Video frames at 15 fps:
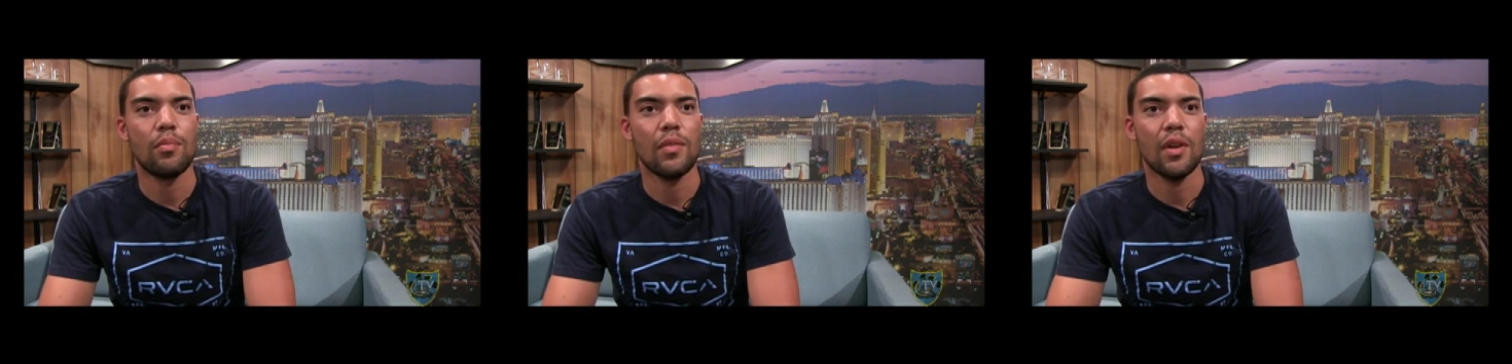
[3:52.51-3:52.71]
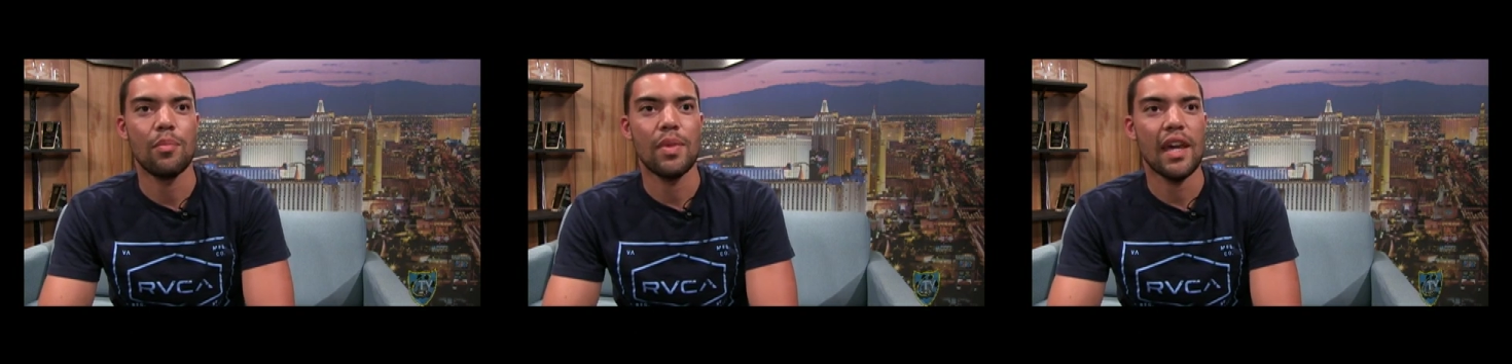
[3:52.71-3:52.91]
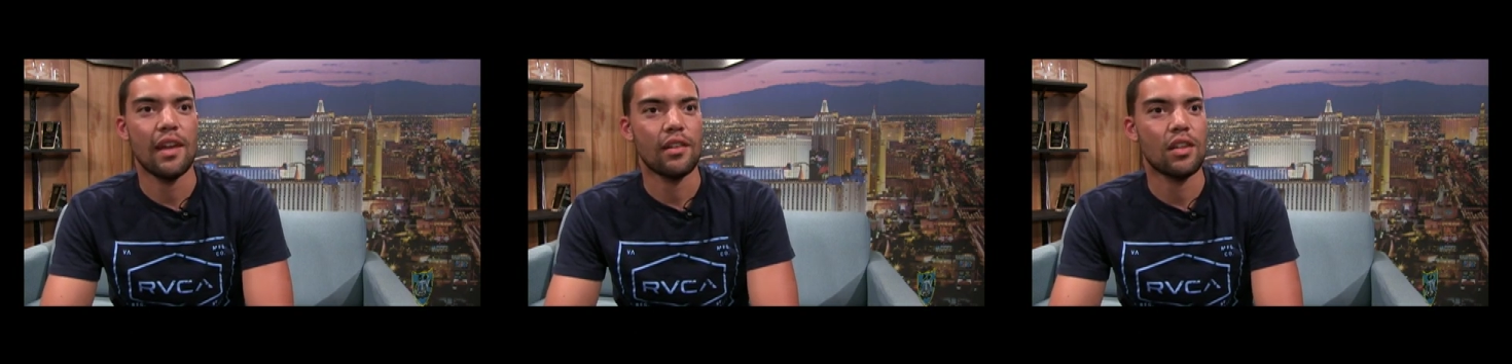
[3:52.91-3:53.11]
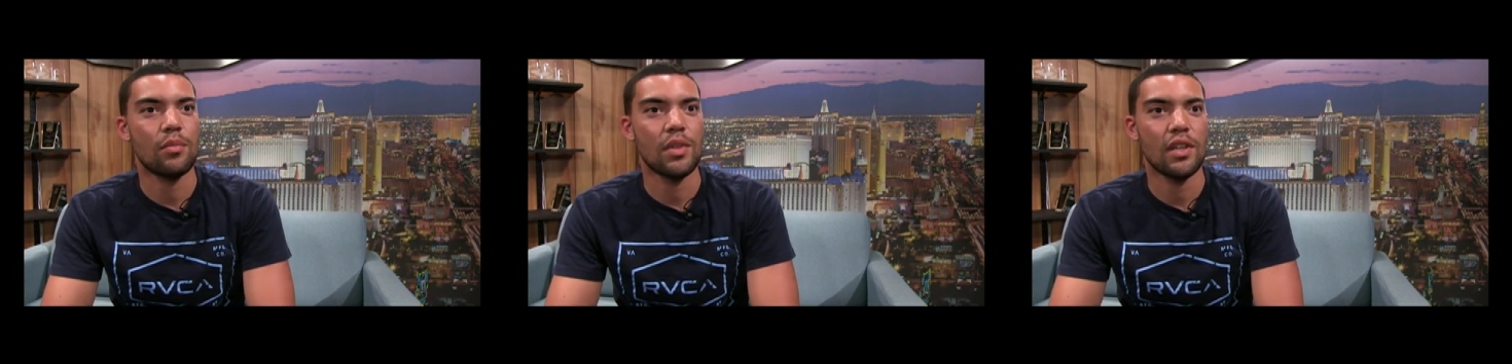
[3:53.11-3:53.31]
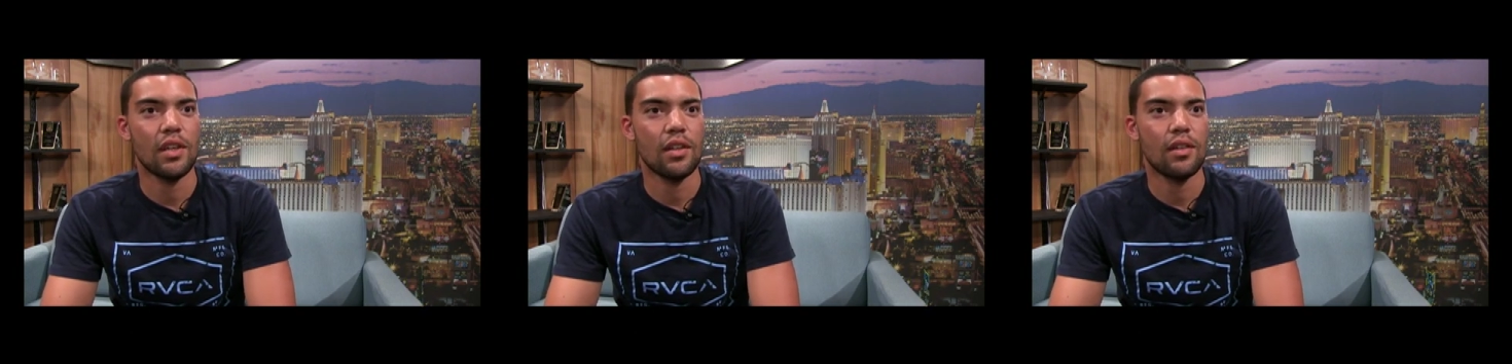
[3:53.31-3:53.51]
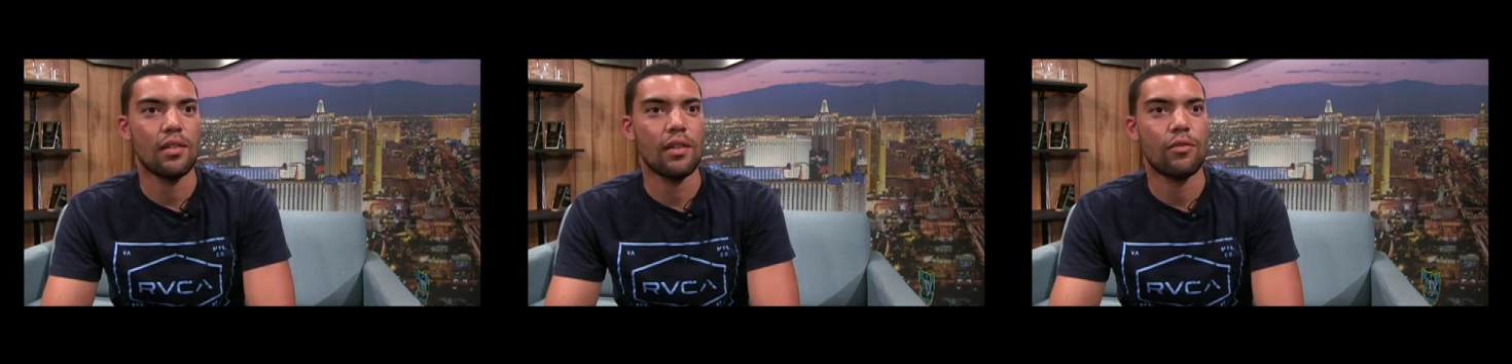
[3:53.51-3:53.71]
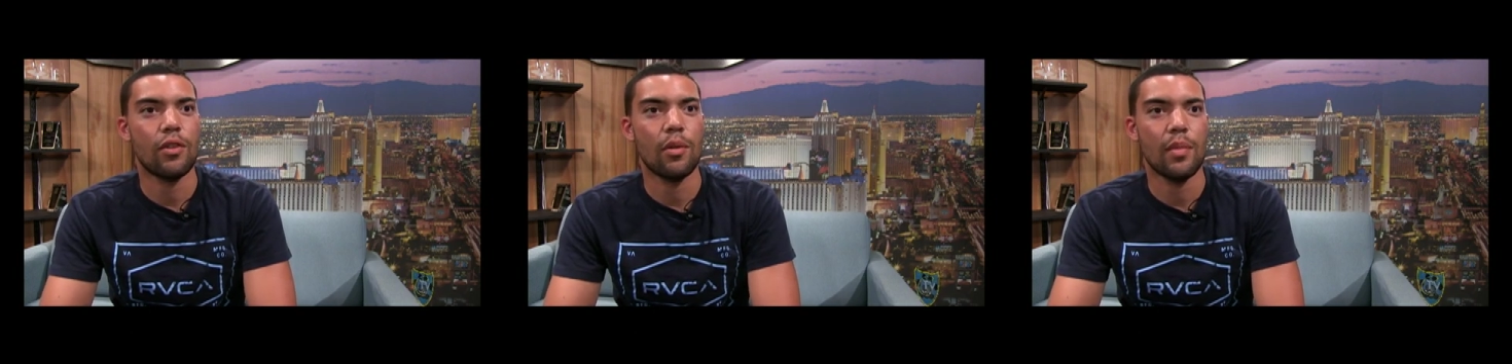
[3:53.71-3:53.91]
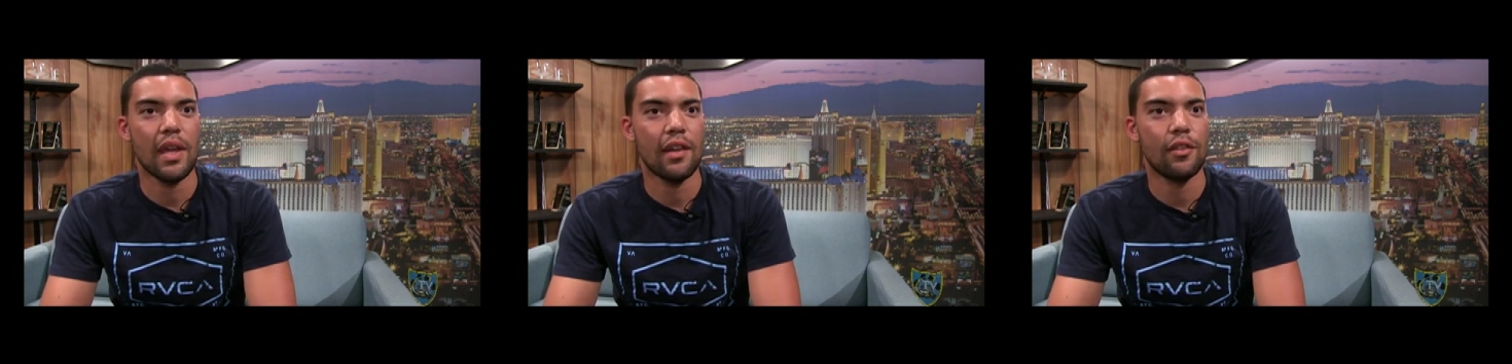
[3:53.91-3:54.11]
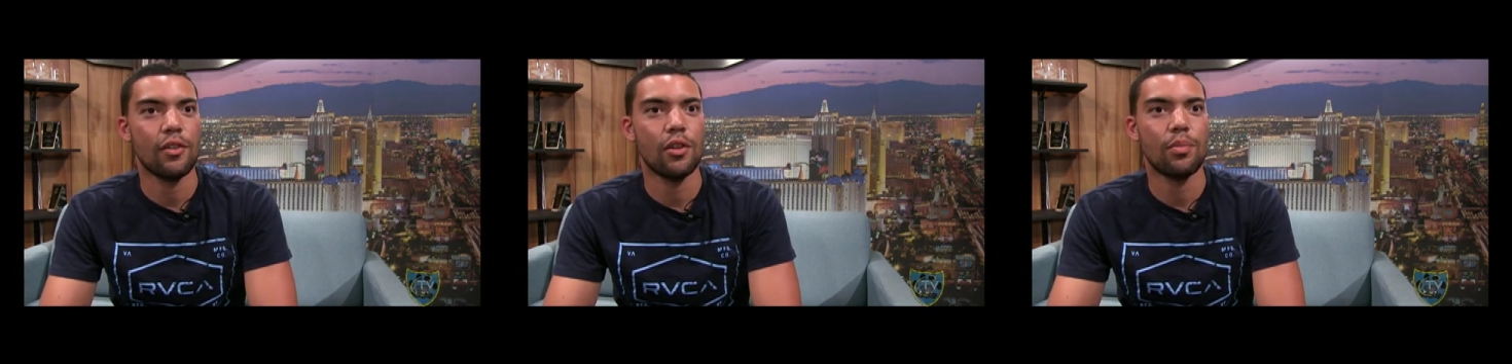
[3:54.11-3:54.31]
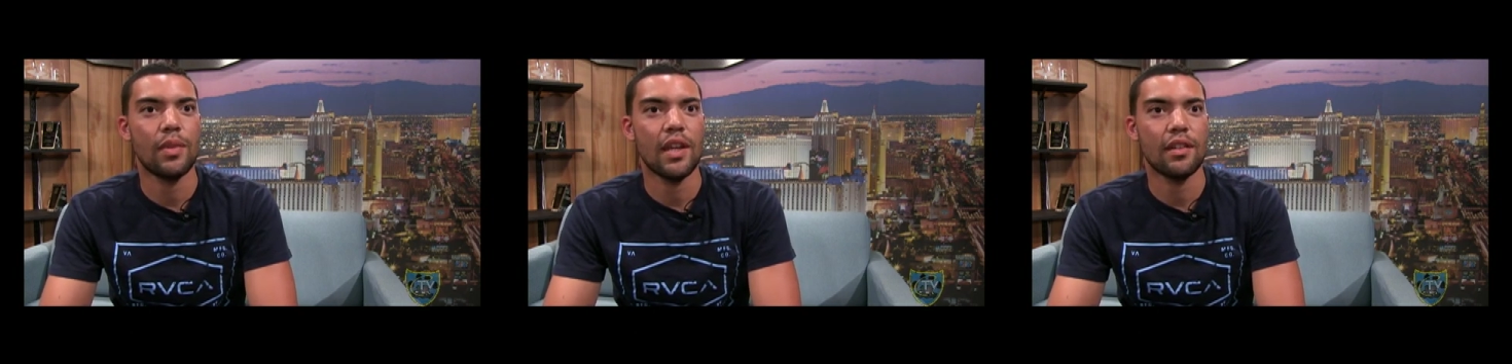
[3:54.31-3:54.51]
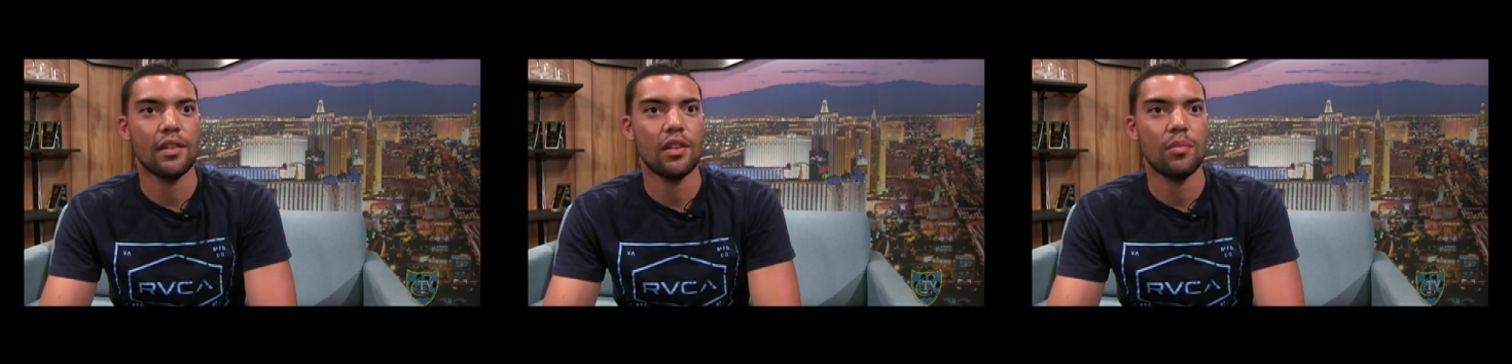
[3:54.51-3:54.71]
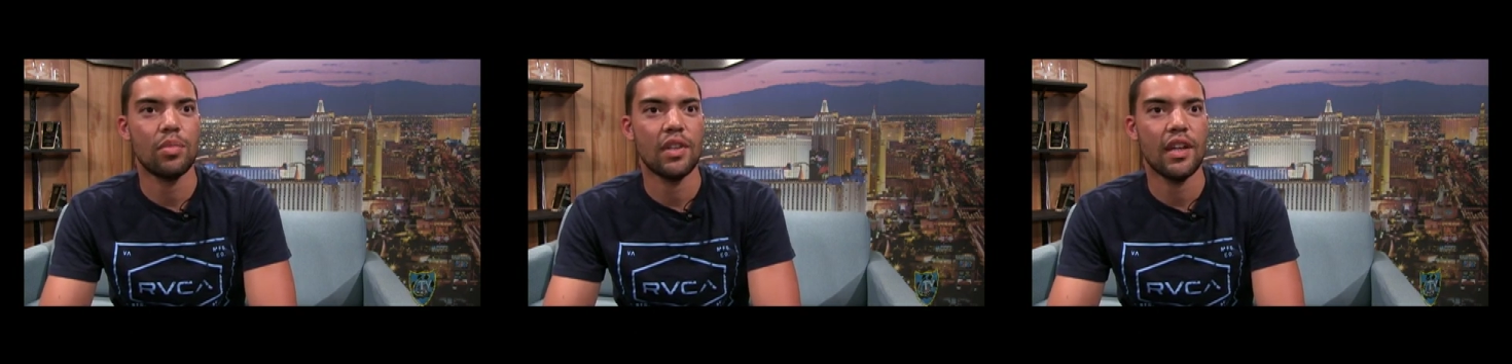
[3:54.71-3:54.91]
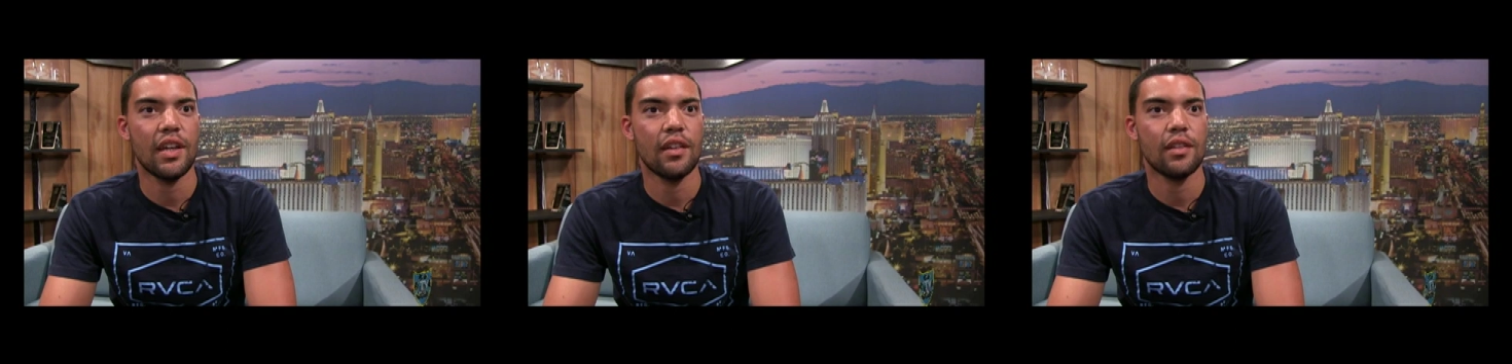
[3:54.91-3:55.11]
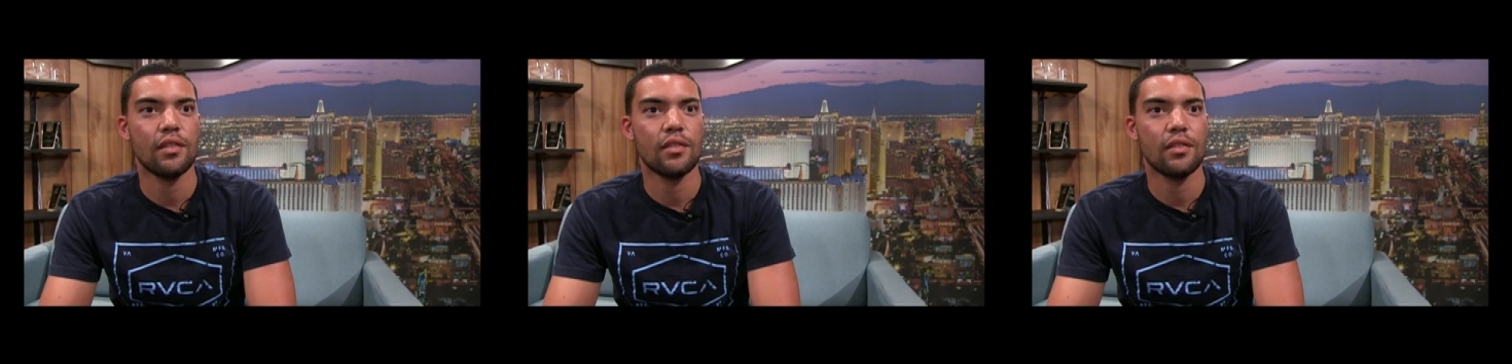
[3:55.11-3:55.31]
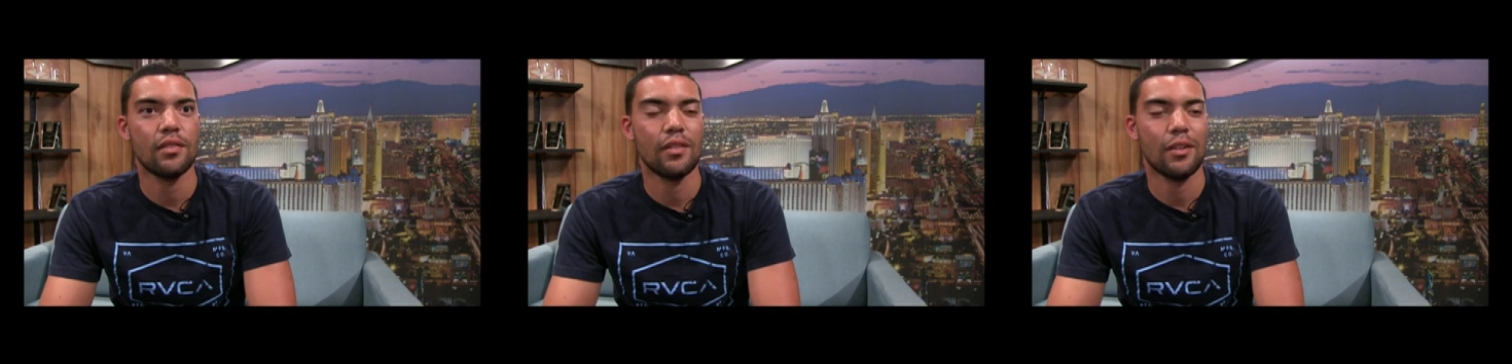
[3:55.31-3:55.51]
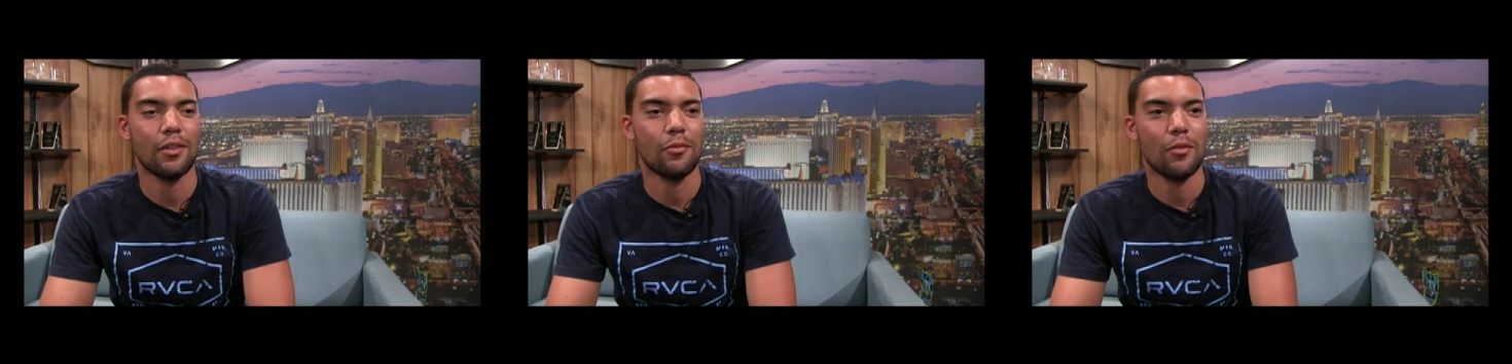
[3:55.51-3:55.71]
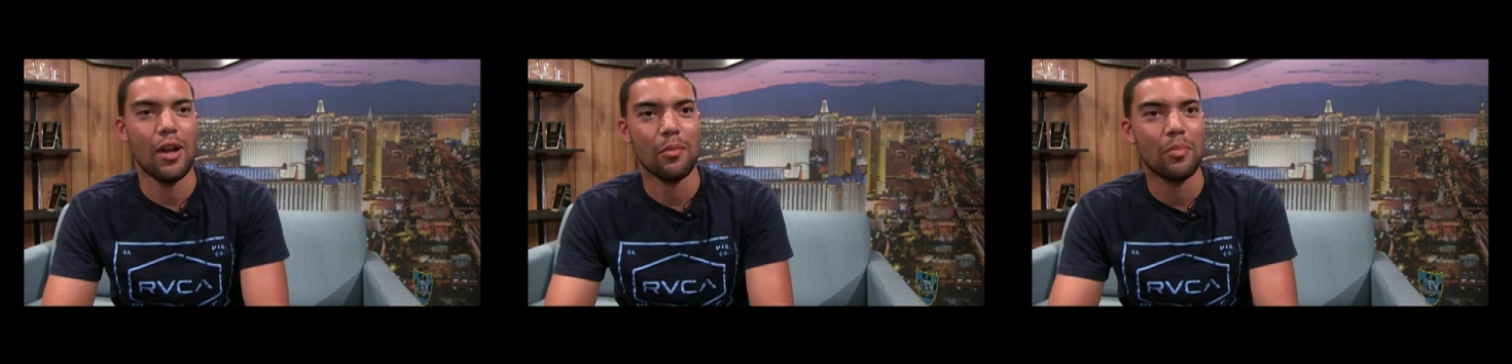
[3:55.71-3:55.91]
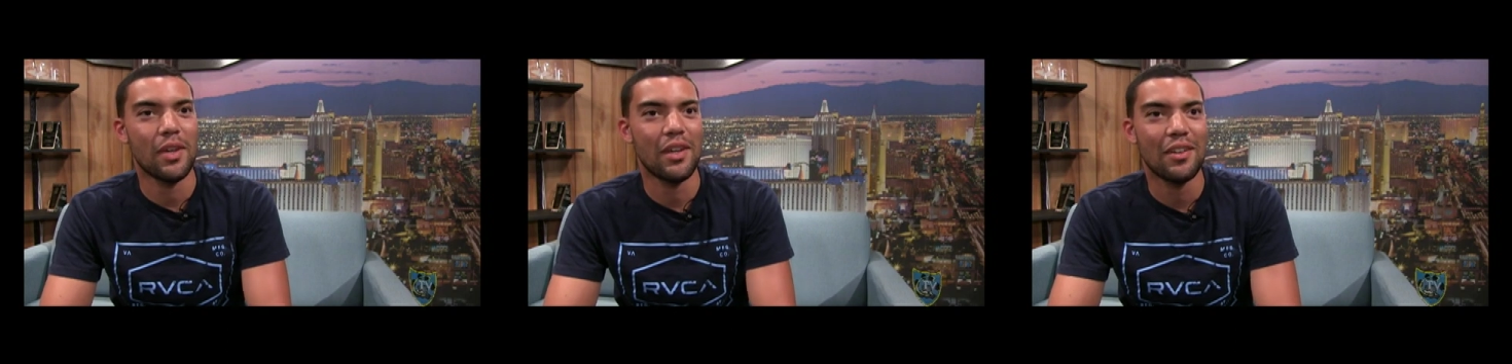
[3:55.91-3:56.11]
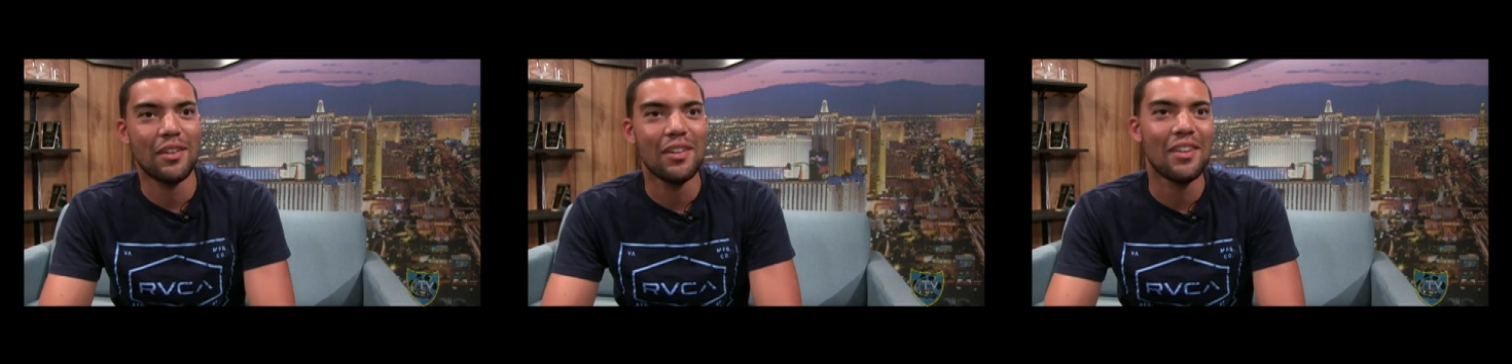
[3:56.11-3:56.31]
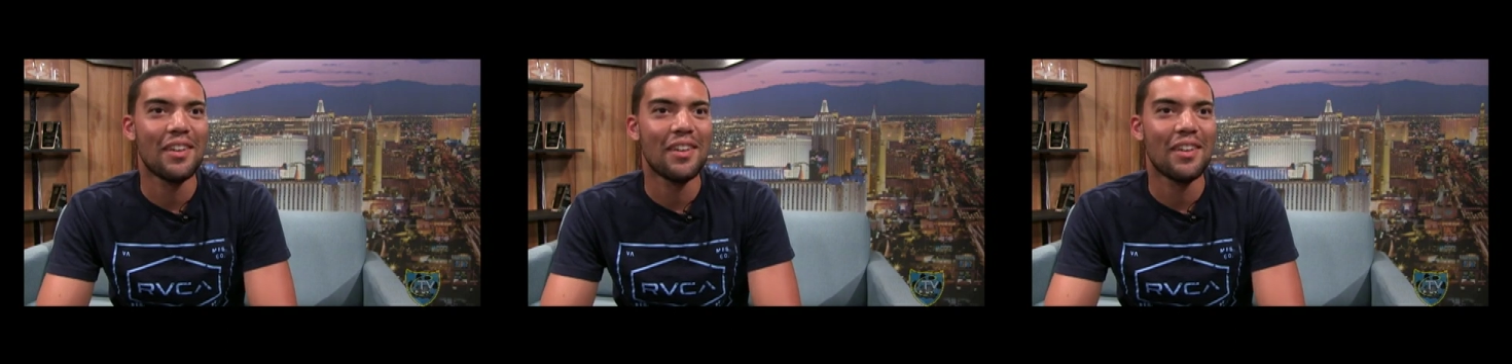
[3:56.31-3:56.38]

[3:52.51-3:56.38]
a band coming in from Antelope that's going to play like a rock band,